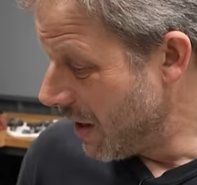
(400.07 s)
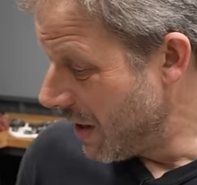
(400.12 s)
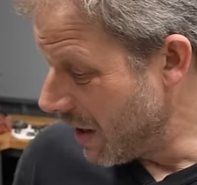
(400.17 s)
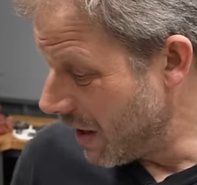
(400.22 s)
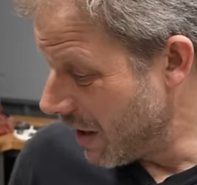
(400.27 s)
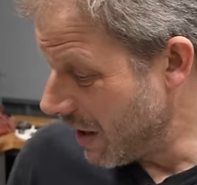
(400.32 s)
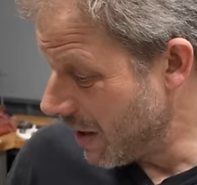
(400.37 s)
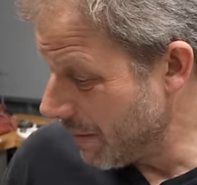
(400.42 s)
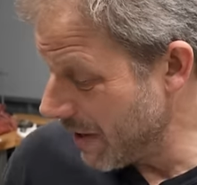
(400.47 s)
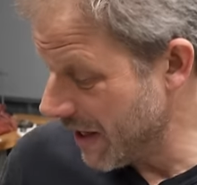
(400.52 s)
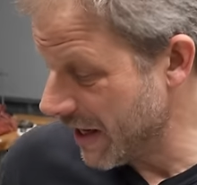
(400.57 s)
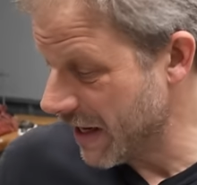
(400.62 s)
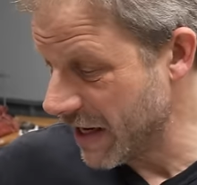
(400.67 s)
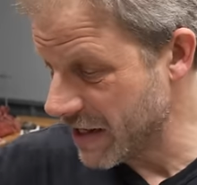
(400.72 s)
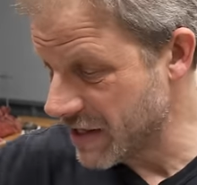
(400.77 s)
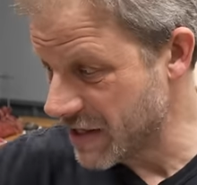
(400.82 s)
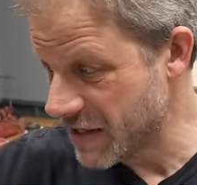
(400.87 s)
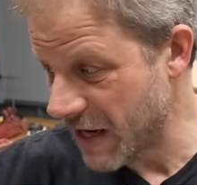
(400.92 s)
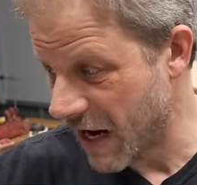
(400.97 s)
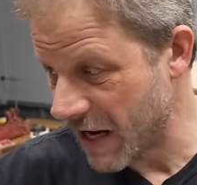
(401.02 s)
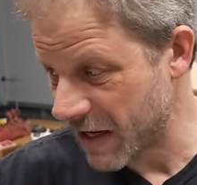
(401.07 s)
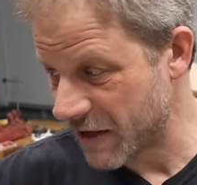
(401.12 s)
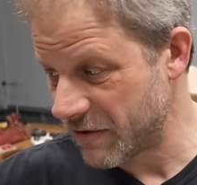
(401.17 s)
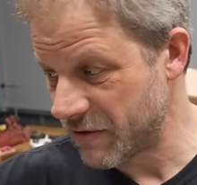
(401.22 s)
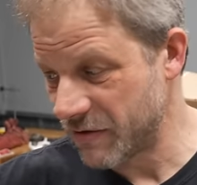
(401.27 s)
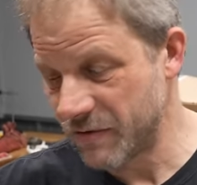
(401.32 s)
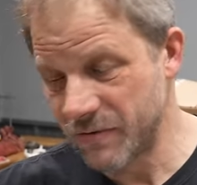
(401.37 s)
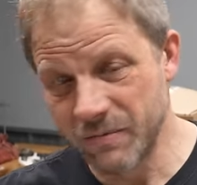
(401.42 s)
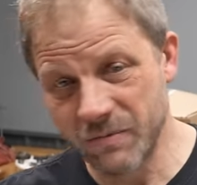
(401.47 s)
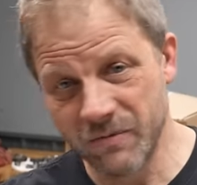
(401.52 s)
Um, it has stock
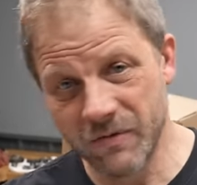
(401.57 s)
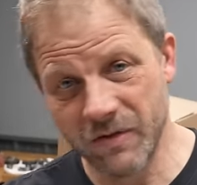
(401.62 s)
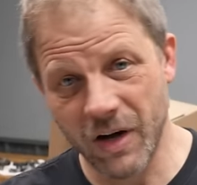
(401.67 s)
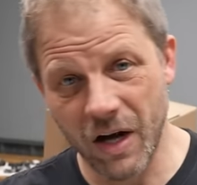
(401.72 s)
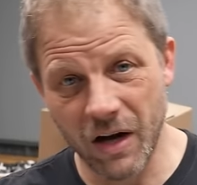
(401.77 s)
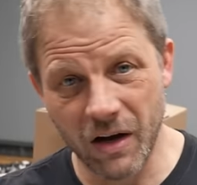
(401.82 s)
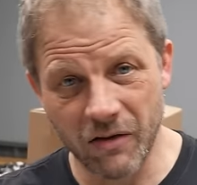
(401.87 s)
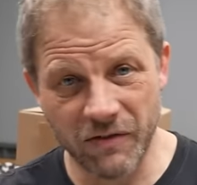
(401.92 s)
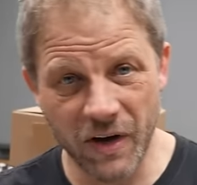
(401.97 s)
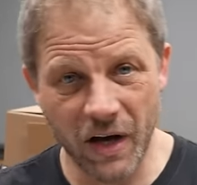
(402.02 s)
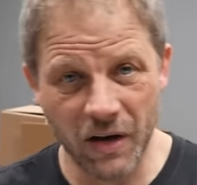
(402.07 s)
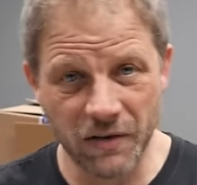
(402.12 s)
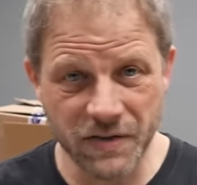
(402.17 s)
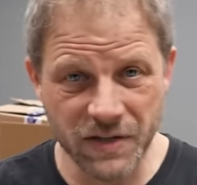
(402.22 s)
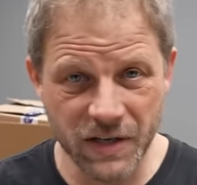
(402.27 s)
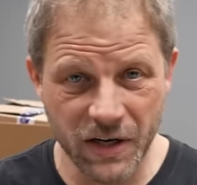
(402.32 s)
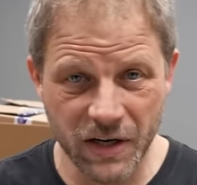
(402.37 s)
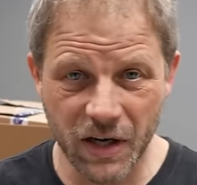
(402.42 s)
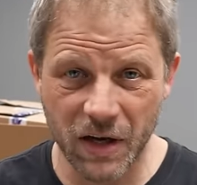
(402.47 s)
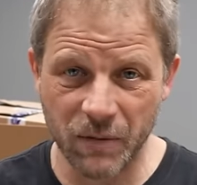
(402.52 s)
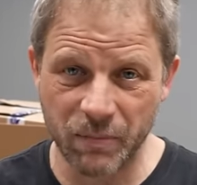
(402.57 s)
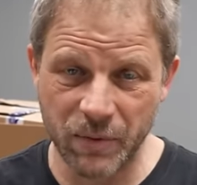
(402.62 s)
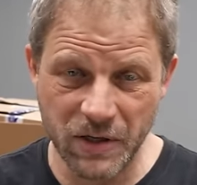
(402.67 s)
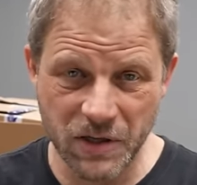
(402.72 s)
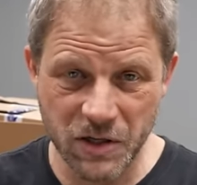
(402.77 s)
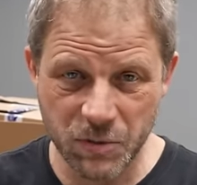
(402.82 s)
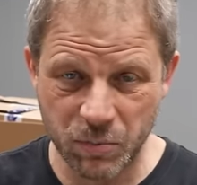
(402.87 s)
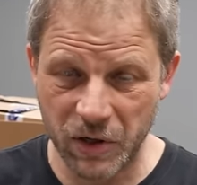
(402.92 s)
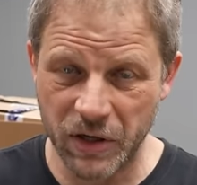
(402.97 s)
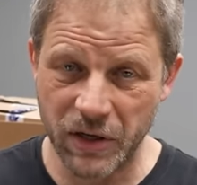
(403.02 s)
uh, valve setup
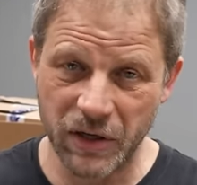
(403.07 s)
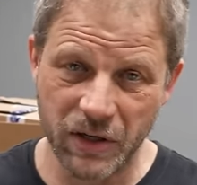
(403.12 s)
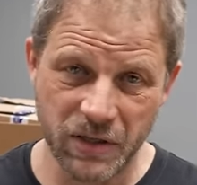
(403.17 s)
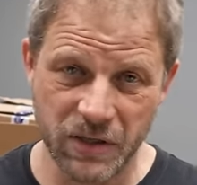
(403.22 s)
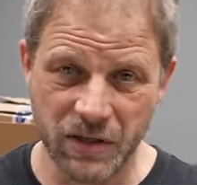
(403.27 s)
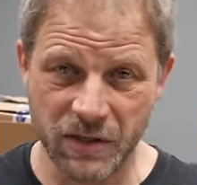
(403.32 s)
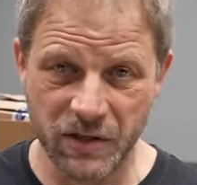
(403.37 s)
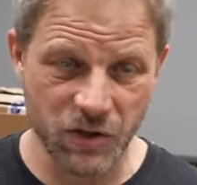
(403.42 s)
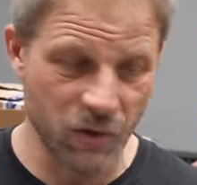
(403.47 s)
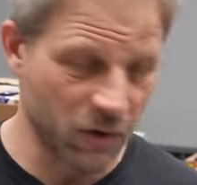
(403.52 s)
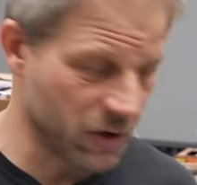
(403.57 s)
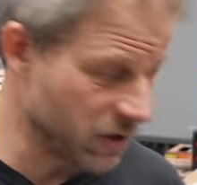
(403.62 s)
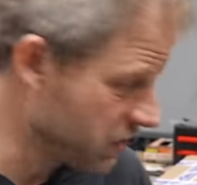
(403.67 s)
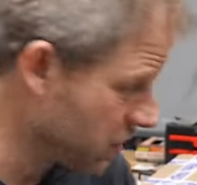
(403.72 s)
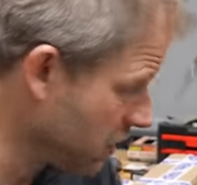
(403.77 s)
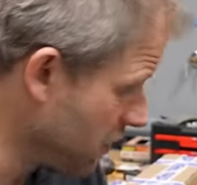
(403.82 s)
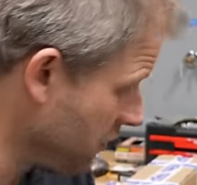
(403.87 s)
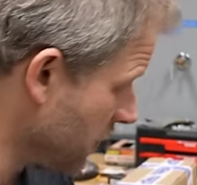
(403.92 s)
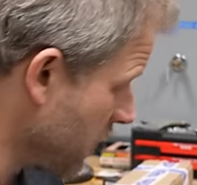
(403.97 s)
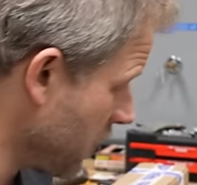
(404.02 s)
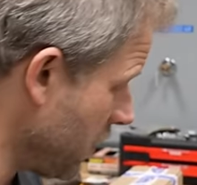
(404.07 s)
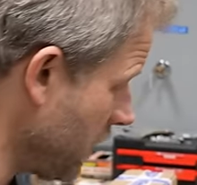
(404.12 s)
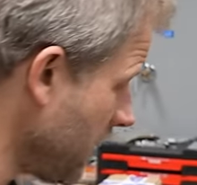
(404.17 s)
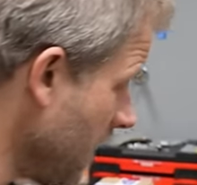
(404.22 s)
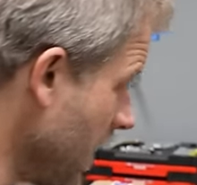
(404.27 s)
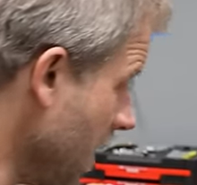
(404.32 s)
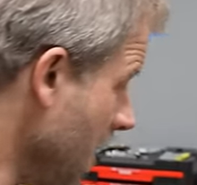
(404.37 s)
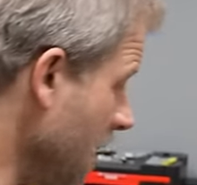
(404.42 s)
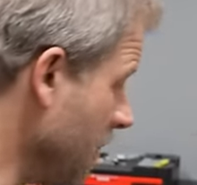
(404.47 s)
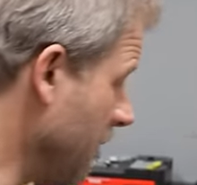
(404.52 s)
and springs and so on and so
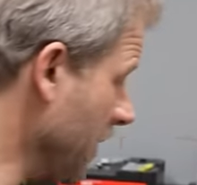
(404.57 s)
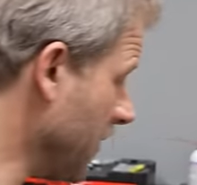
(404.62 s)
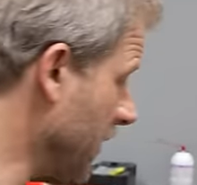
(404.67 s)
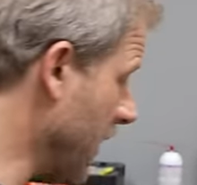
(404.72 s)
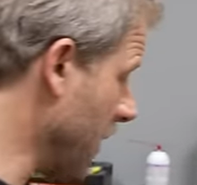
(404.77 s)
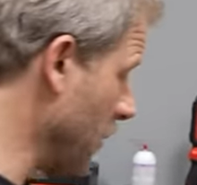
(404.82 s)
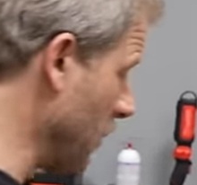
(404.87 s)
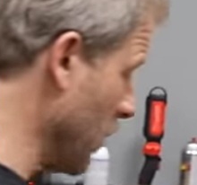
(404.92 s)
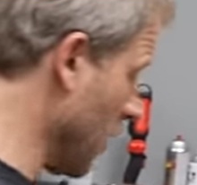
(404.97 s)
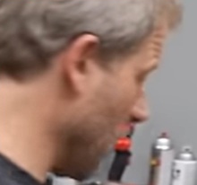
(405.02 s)
forth, but that will